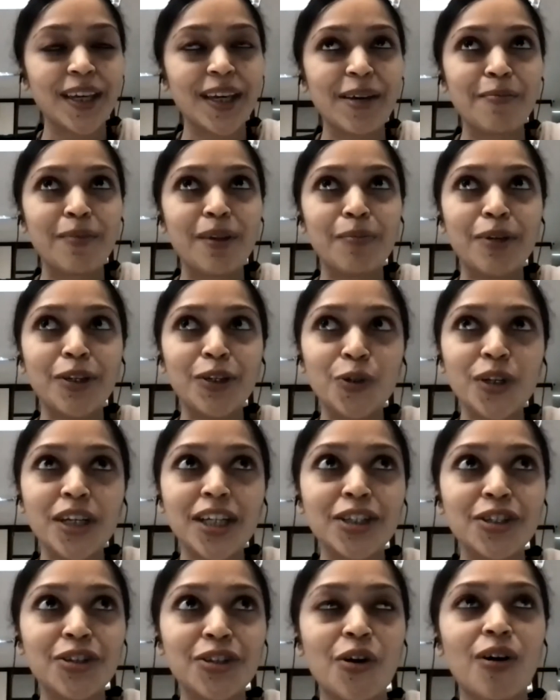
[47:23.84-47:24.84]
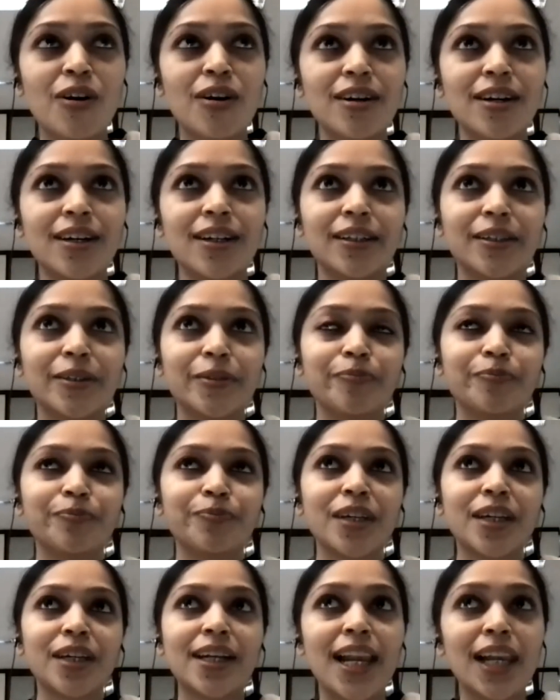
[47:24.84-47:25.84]
maybe you can draw
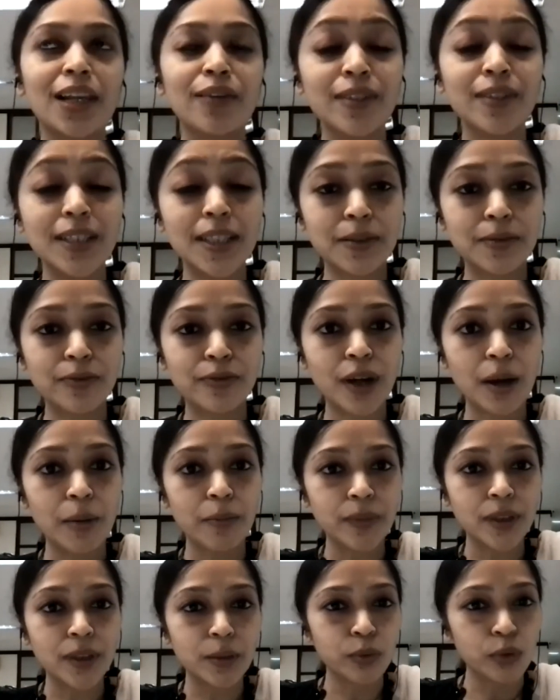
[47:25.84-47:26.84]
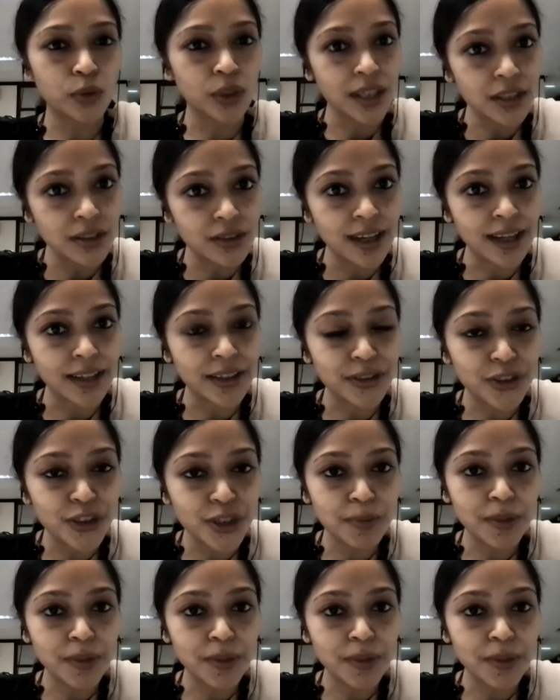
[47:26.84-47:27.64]
relevance from the Pune strategy,